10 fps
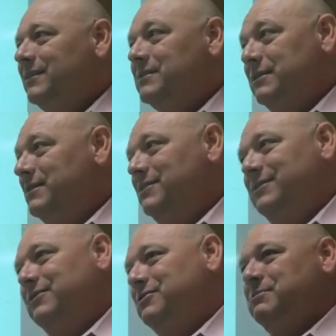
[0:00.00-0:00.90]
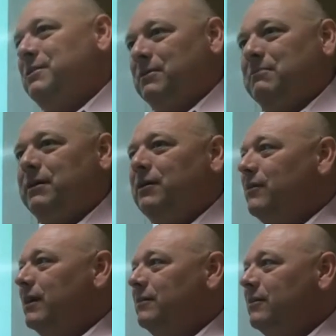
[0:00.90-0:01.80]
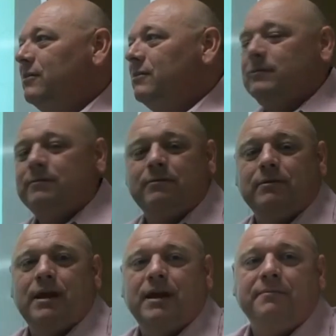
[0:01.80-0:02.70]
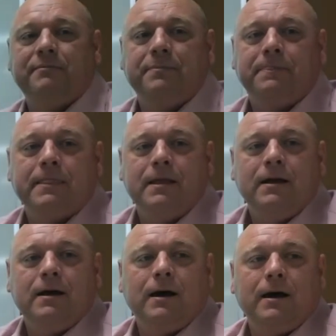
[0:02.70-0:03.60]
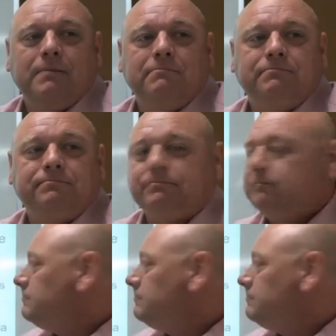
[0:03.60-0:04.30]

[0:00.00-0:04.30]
It's, it's, there's something bigger out there. Okay. Um,